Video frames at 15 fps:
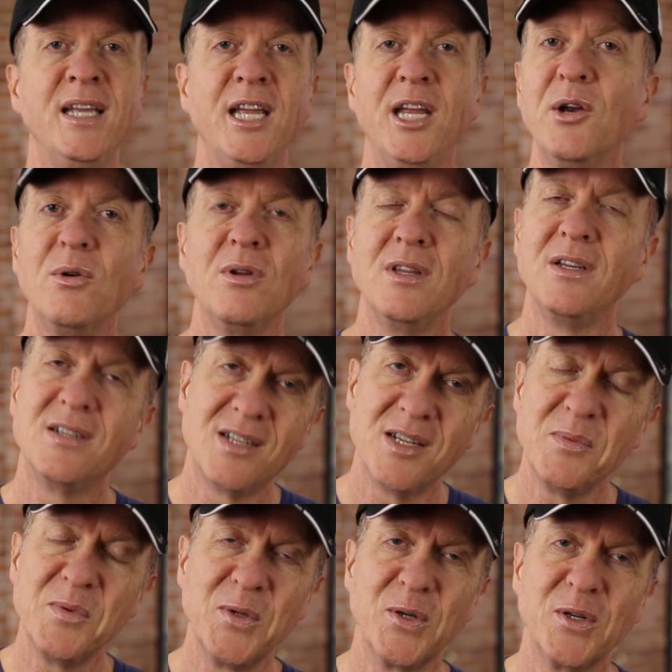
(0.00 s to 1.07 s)
eerily
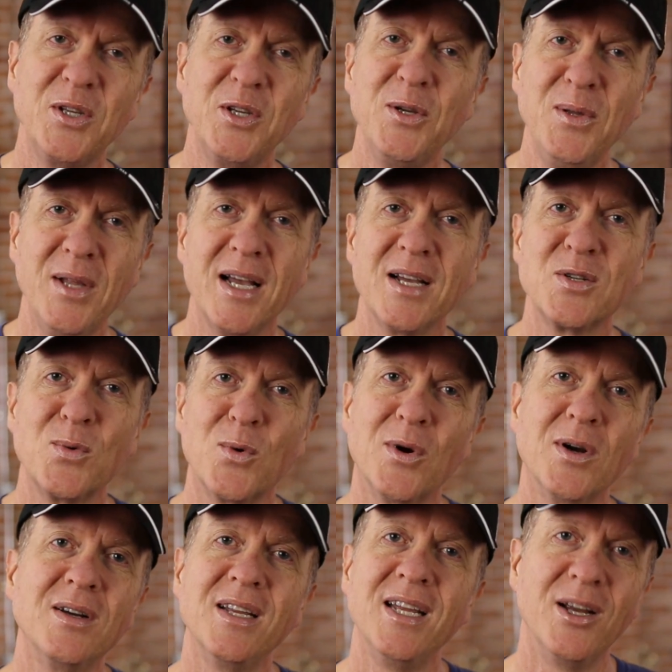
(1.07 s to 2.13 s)
similar, QLACs work